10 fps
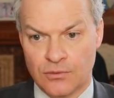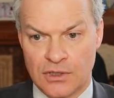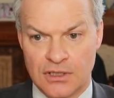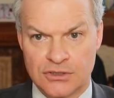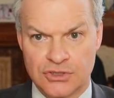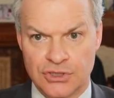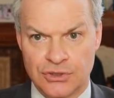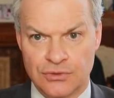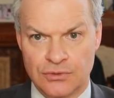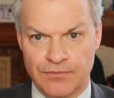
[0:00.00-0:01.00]
Well, I
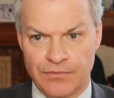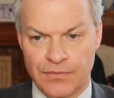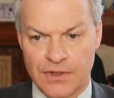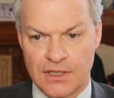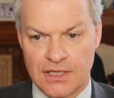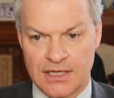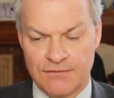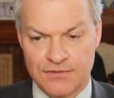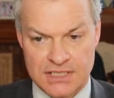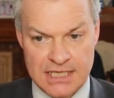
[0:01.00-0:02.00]
do. I
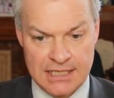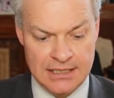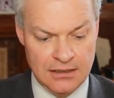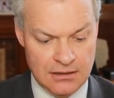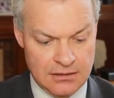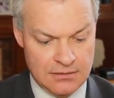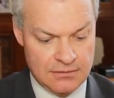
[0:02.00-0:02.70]
have Tane.